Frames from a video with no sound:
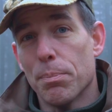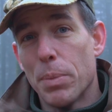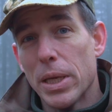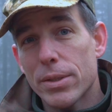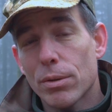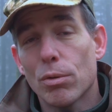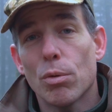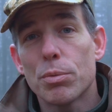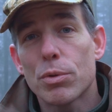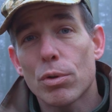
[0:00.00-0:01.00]
based on
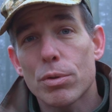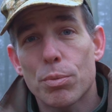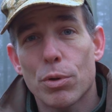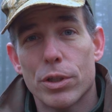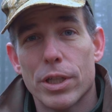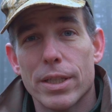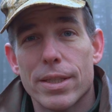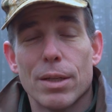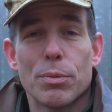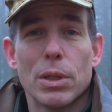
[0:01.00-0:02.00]
open source projects
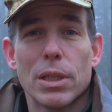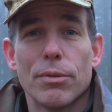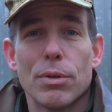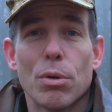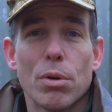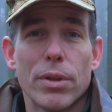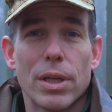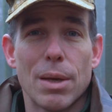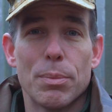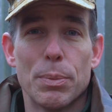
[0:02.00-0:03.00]
and will give you all the
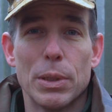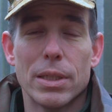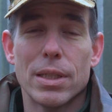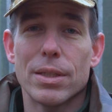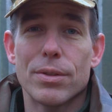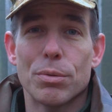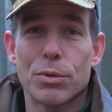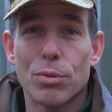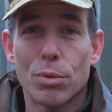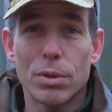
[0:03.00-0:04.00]
capabilities to
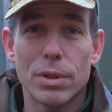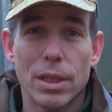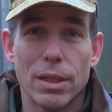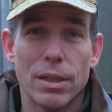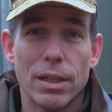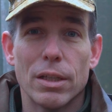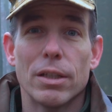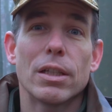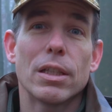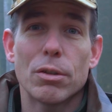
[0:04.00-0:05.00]
store
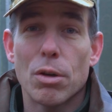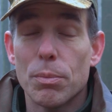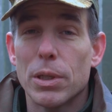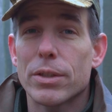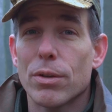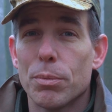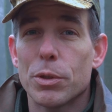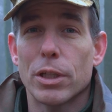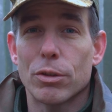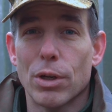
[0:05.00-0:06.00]
complex
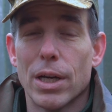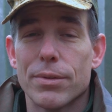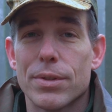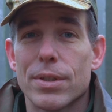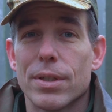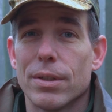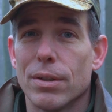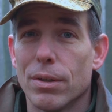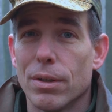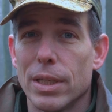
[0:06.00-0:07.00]
object graphs
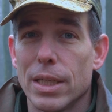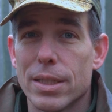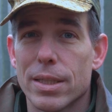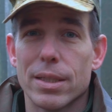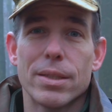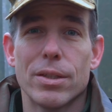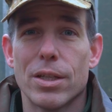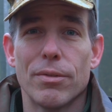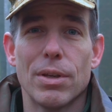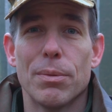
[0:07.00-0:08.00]
inside the
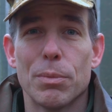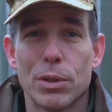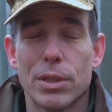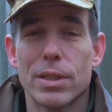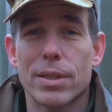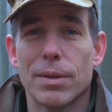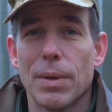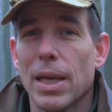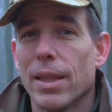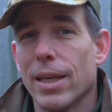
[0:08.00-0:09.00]
JVM on disk,
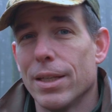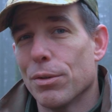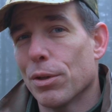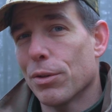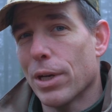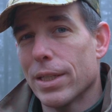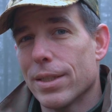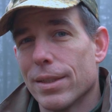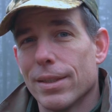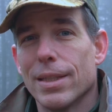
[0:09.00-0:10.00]
then you are right
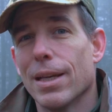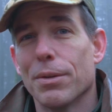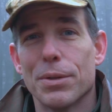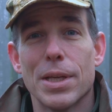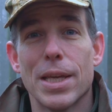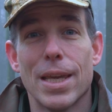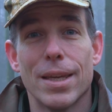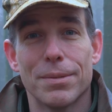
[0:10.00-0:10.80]
now here.